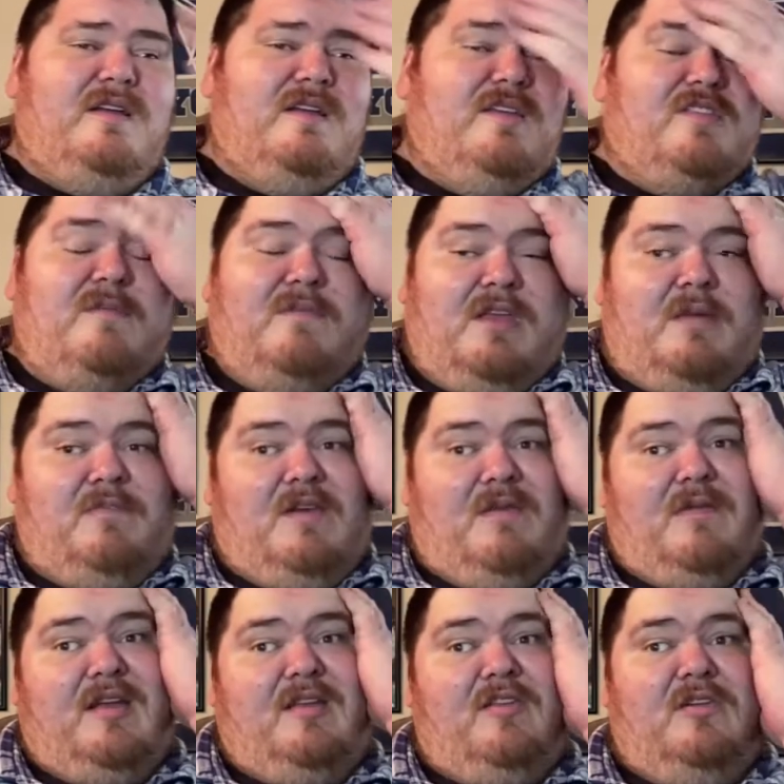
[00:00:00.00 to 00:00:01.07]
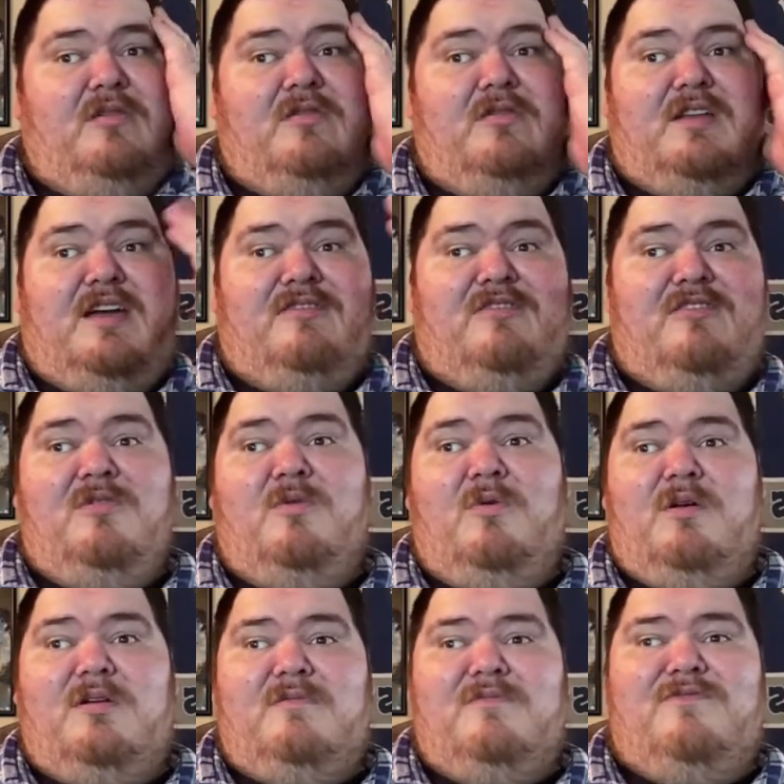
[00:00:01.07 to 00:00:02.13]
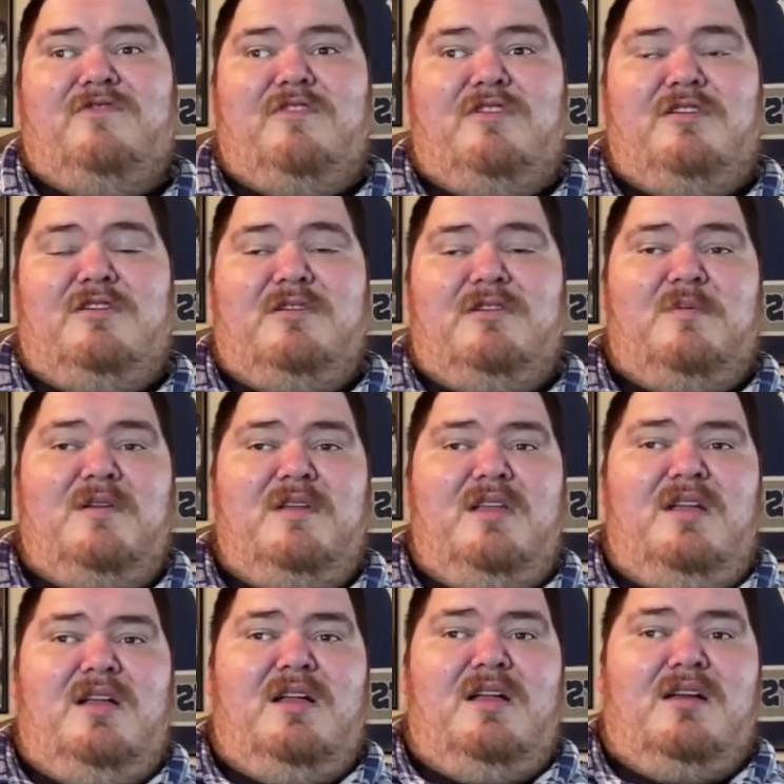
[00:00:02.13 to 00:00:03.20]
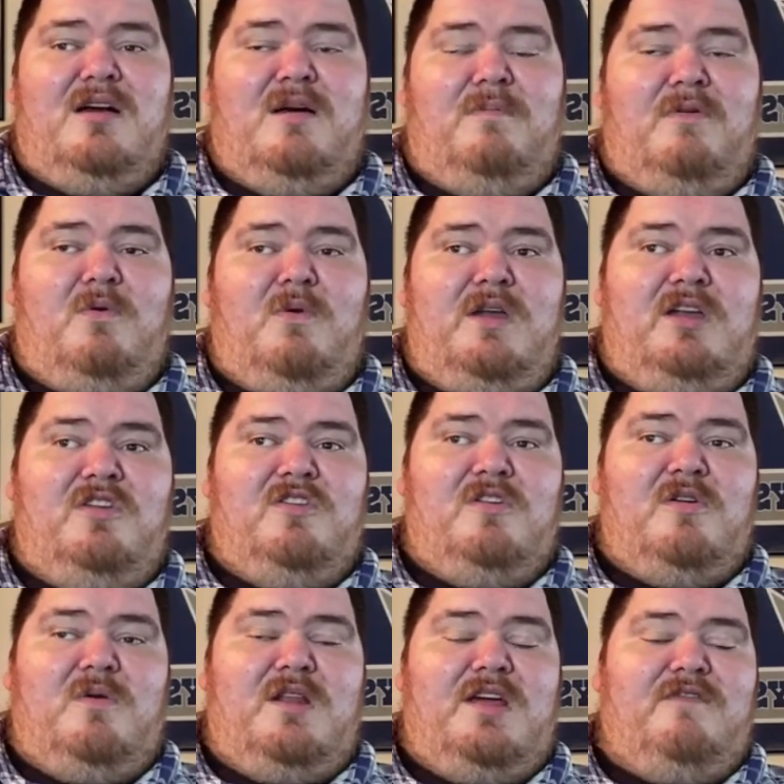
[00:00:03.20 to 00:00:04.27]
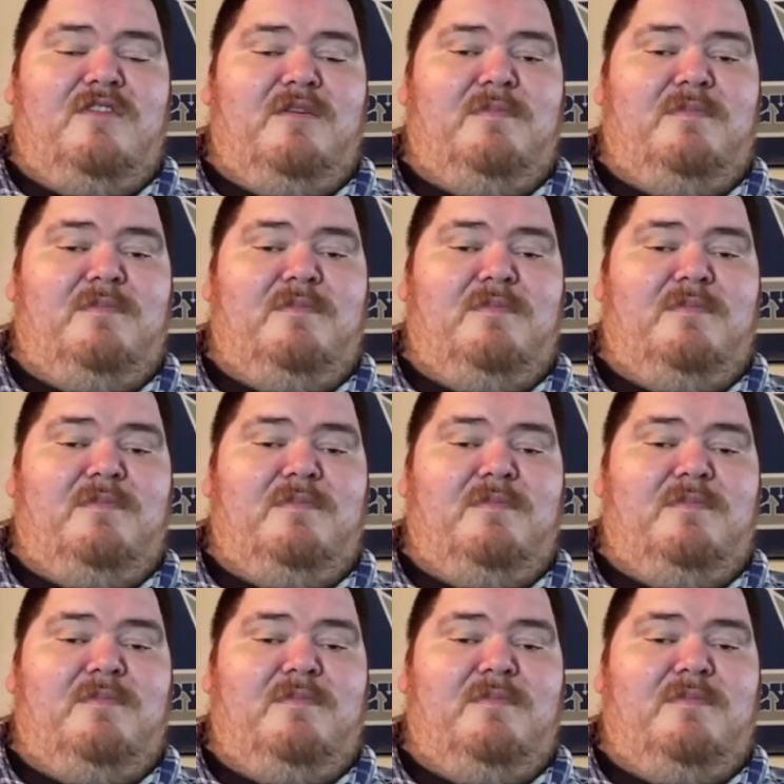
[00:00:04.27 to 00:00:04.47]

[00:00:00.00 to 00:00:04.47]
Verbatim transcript: sometimes I might not do one for a couple weeks or whatever.